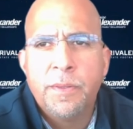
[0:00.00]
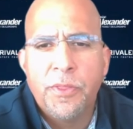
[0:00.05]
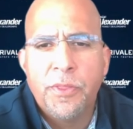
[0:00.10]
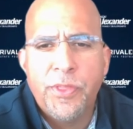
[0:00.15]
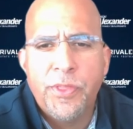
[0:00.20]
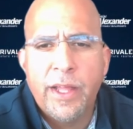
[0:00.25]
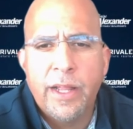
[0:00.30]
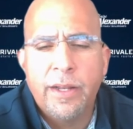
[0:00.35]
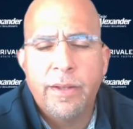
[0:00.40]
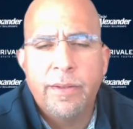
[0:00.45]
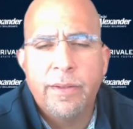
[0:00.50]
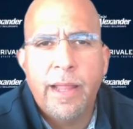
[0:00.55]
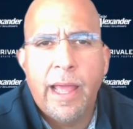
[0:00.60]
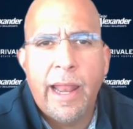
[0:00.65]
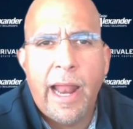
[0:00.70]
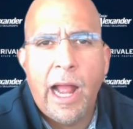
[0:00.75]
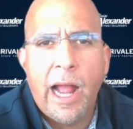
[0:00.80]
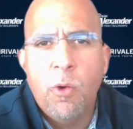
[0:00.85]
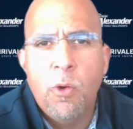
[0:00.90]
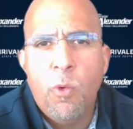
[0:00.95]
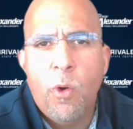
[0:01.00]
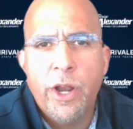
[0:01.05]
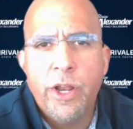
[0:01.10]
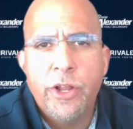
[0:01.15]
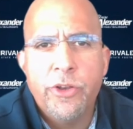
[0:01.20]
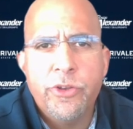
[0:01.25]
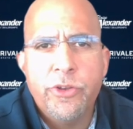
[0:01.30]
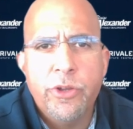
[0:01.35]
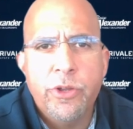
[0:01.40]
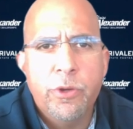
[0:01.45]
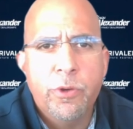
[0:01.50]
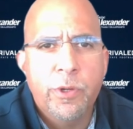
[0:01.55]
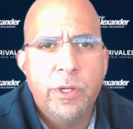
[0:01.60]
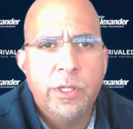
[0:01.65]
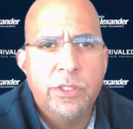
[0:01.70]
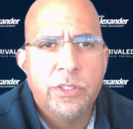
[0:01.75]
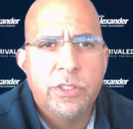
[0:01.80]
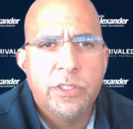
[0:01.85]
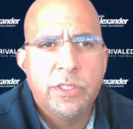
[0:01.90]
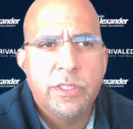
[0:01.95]
the thing that I want to do
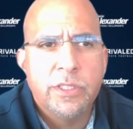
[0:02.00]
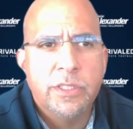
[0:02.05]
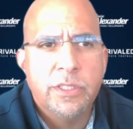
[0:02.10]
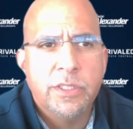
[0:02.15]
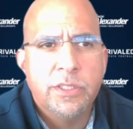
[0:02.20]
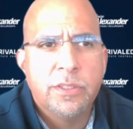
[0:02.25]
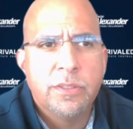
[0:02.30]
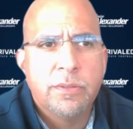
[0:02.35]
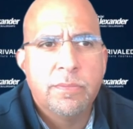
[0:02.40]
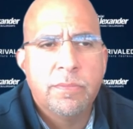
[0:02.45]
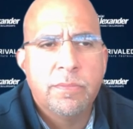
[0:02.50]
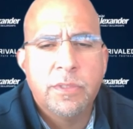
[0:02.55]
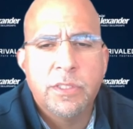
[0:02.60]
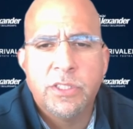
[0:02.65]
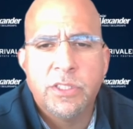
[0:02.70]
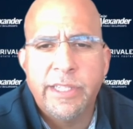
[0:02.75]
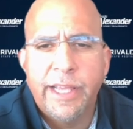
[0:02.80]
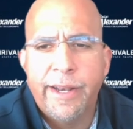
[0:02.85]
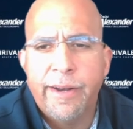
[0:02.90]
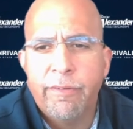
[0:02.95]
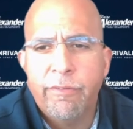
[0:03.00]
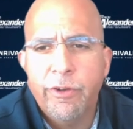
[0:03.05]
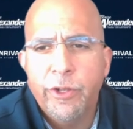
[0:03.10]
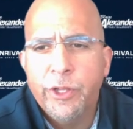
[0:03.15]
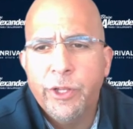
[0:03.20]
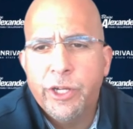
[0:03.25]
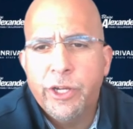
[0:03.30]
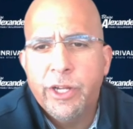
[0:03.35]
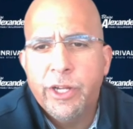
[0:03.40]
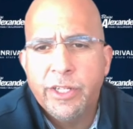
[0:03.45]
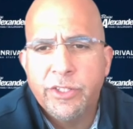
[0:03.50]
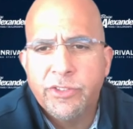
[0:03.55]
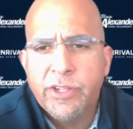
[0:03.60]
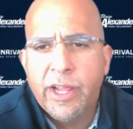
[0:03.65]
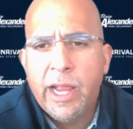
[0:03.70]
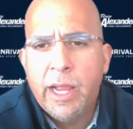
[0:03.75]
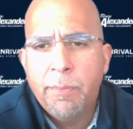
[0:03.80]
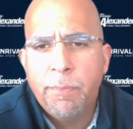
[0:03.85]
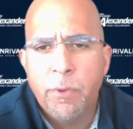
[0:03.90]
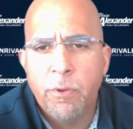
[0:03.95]
is to set a really good
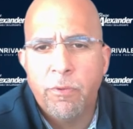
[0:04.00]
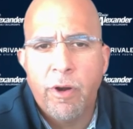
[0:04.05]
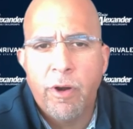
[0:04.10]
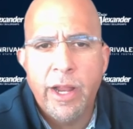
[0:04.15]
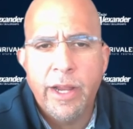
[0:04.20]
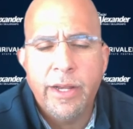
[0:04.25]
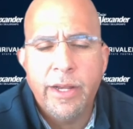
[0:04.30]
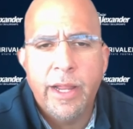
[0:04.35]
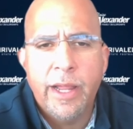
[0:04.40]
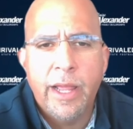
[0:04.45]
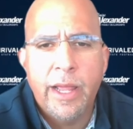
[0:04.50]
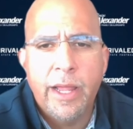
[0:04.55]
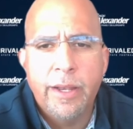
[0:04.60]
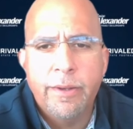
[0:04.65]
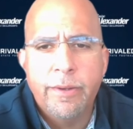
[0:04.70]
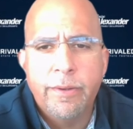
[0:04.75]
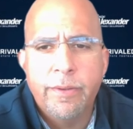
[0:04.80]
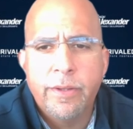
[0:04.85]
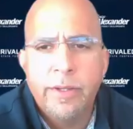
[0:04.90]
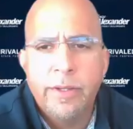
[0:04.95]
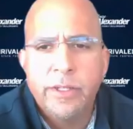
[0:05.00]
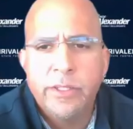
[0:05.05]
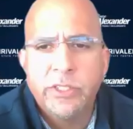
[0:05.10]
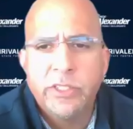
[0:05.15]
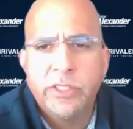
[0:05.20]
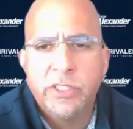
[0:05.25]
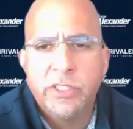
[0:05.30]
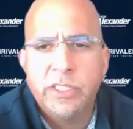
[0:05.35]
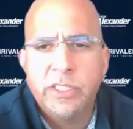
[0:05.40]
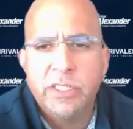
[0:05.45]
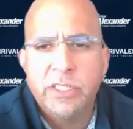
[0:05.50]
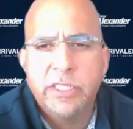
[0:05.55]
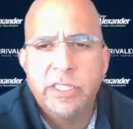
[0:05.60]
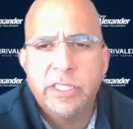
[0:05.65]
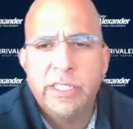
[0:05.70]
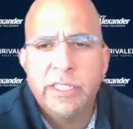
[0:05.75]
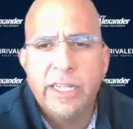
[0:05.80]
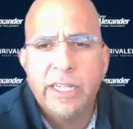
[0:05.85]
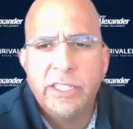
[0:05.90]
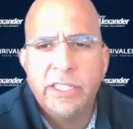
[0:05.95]
example, right? And the success
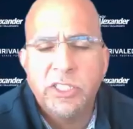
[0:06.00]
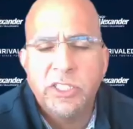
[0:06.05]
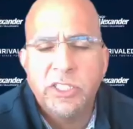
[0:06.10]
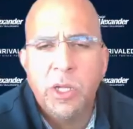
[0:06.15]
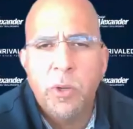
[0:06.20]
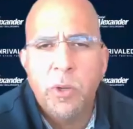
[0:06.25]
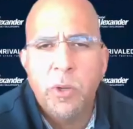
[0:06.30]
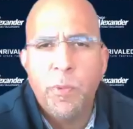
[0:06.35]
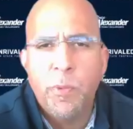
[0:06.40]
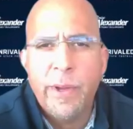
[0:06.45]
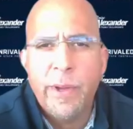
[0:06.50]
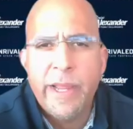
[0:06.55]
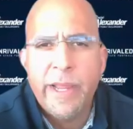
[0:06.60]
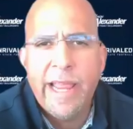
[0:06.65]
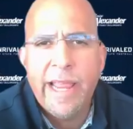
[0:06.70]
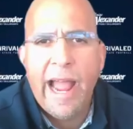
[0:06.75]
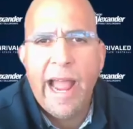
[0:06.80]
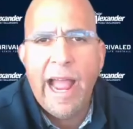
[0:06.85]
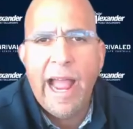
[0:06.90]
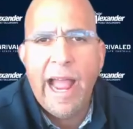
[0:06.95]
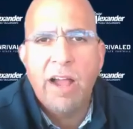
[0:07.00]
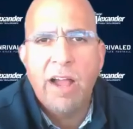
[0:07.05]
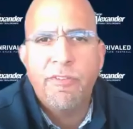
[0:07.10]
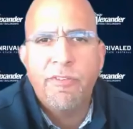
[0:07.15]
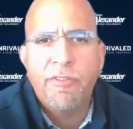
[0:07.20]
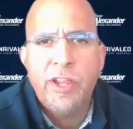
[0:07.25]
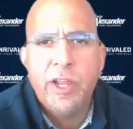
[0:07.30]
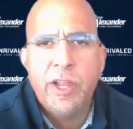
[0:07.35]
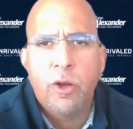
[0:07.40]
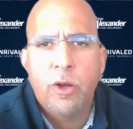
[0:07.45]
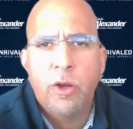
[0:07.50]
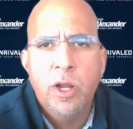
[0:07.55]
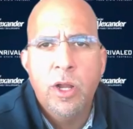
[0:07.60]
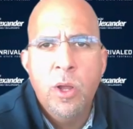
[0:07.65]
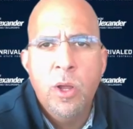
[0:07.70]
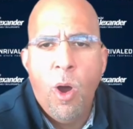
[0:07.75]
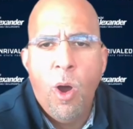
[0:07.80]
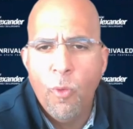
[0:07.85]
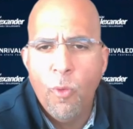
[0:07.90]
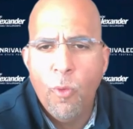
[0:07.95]
that we have here hopefully
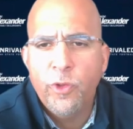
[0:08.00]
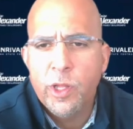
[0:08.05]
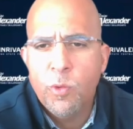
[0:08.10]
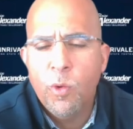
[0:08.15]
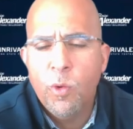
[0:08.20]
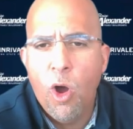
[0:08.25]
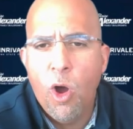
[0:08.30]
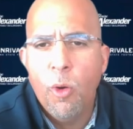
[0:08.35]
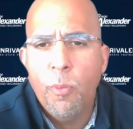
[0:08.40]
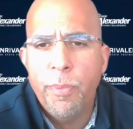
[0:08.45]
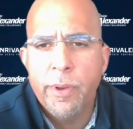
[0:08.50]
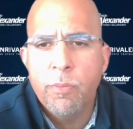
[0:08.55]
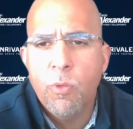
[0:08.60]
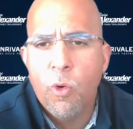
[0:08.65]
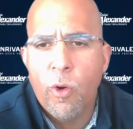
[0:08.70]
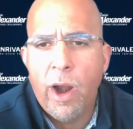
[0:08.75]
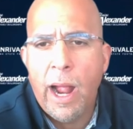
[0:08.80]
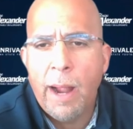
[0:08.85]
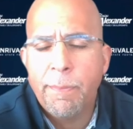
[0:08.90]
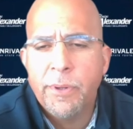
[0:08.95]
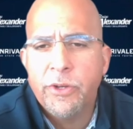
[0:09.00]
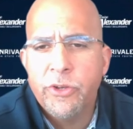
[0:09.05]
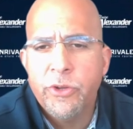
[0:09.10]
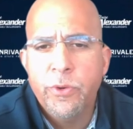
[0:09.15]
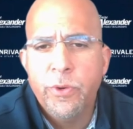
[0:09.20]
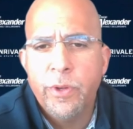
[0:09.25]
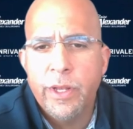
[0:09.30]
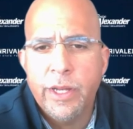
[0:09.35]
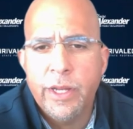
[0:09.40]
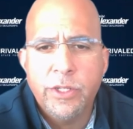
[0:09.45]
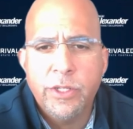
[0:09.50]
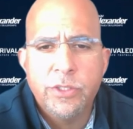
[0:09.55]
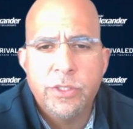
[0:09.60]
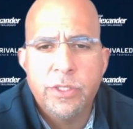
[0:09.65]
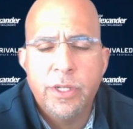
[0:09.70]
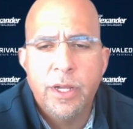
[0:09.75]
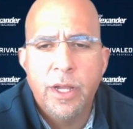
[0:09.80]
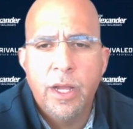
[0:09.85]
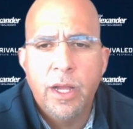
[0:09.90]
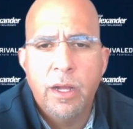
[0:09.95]
will open more opportunities
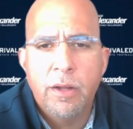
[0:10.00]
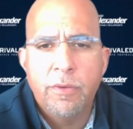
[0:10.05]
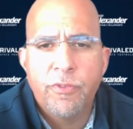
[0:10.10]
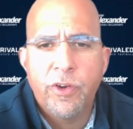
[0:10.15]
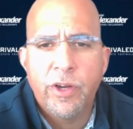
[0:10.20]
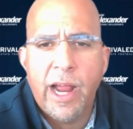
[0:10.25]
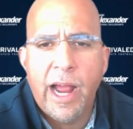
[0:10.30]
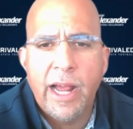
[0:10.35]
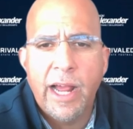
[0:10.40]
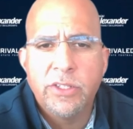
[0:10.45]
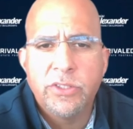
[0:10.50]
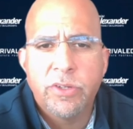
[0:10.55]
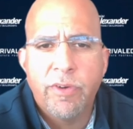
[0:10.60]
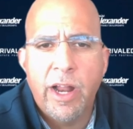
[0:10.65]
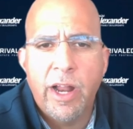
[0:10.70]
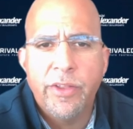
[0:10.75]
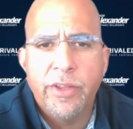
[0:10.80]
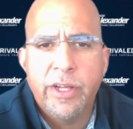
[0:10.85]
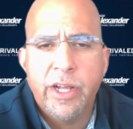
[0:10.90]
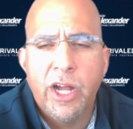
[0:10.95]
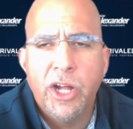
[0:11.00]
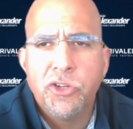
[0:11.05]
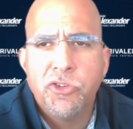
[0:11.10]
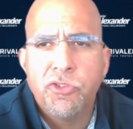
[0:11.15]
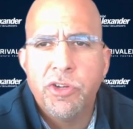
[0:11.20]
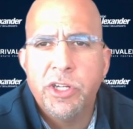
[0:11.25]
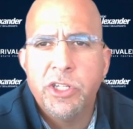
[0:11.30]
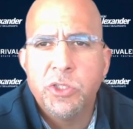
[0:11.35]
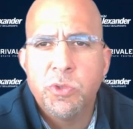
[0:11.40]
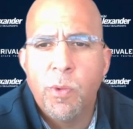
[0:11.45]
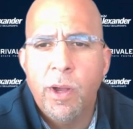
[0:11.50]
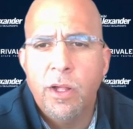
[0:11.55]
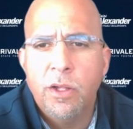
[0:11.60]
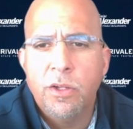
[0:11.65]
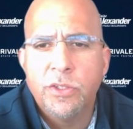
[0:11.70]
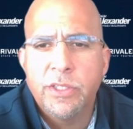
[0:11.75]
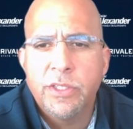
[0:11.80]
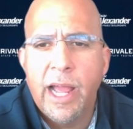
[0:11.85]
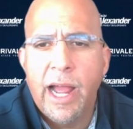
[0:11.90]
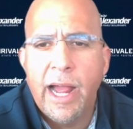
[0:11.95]
for guys around the country, as
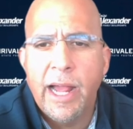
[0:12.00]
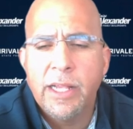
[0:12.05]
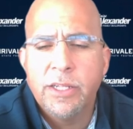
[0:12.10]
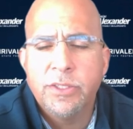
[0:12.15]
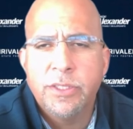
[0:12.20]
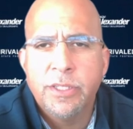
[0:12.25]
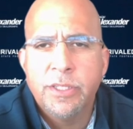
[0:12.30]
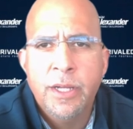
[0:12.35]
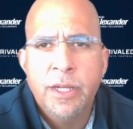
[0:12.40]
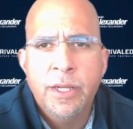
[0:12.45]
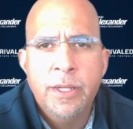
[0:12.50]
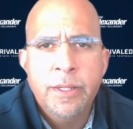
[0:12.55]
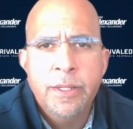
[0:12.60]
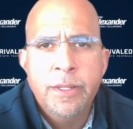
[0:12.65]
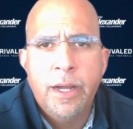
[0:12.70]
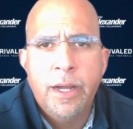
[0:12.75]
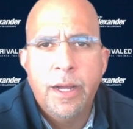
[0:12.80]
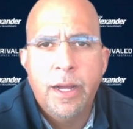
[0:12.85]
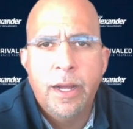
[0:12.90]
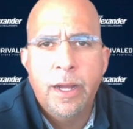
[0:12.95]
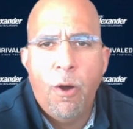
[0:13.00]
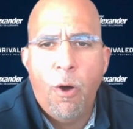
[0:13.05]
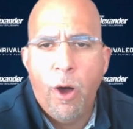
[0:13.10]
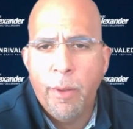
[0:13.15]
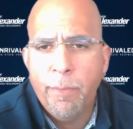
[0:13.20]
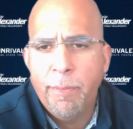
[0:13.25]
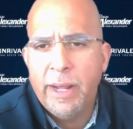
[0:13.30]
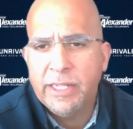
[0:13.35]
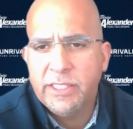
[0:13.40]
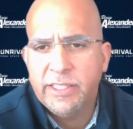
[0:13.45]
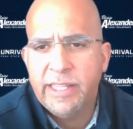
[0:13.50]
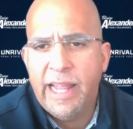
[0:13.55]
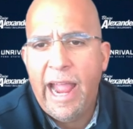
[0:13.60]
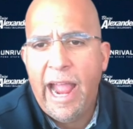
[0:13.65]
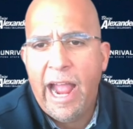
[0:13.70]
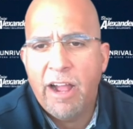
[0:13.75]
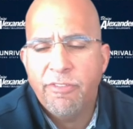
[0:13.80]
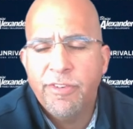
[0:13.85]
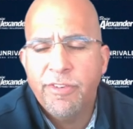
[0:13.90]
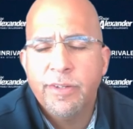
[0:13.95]
well as guys on my
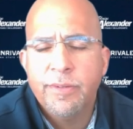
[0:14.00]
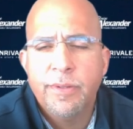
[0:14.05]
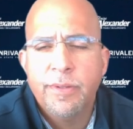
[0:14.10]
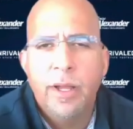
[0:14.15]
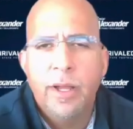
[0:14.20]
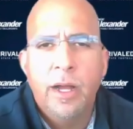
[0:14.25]
staff.